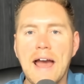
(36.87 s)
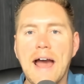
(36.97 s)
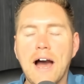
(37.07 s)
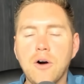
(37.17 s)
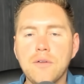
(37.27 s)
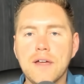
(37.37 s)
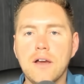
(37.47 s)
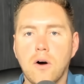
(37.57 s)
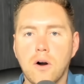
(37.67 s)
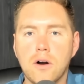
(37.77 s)
how they
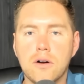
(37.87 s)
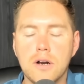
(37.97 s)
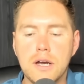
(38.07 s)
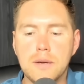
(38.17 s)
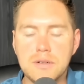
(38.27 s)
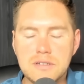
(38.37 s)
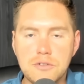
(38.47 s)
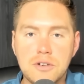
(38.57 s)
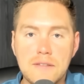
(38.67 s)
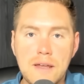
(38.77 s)
are
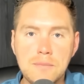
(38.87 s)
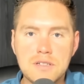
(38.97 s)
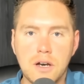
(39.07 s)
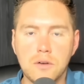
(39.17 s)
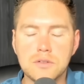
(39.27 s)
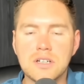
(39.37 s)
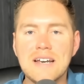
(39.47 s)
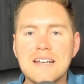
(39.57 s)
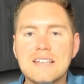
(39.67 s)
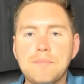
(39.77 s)
positioning themselves
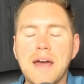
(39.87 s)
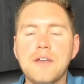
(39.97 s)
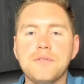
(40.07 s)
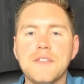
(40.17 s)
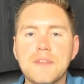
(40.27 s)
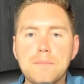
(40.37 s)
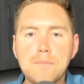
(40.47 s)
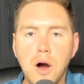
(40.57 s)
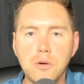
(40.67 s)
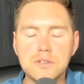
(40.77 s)
to benefit the
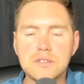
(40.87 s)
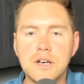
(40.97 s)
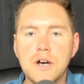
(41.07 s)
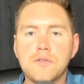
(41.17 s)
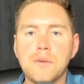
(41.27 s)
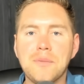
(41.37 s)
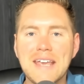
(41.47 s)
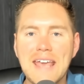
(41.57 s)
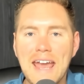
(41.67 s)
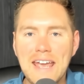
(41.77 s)
most from the
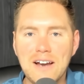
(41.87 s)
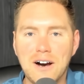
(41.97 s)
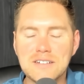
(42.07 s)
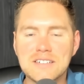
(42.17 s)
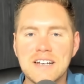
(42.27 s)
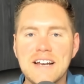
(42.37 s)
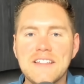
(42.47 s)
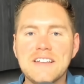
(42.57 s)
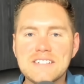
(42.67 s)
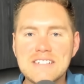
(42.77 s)
chaos,
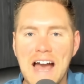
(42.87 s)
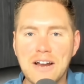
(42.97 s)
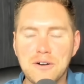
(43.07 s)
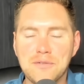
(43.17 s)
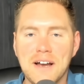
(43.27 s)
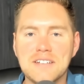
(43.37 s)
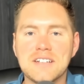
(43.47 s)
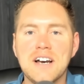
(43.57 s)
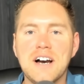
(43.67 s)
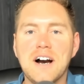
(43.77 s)
the sacrifice
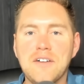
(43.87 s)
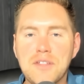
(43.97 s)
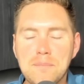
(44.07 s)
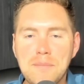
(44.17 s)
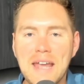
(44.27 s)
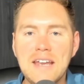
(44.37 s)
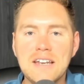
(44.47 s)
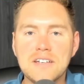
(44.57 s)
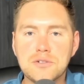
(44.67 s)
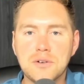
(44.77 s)
of the Main
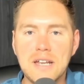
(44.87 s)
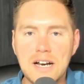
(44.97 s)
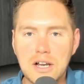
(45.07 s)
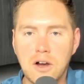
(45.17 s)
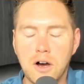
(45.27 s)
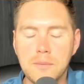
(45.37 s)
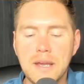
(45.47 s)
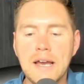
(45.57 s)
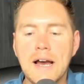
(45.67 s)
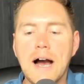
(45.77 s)
Street
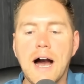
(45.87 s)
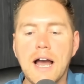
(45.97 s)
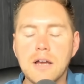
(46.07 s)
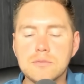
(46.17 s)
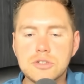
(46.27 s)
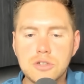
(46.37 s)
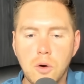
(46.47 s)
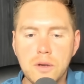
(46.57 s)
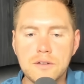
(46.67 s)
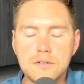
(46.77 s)
economy. I am so
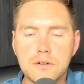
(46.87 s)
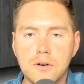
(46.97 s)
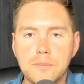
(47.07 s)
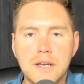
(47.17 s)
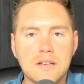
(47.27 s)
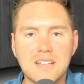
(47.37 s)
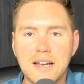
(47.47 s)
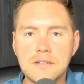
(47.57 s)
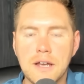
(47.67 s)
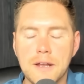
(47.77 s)
concerned because, like I
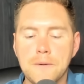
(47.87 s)
said,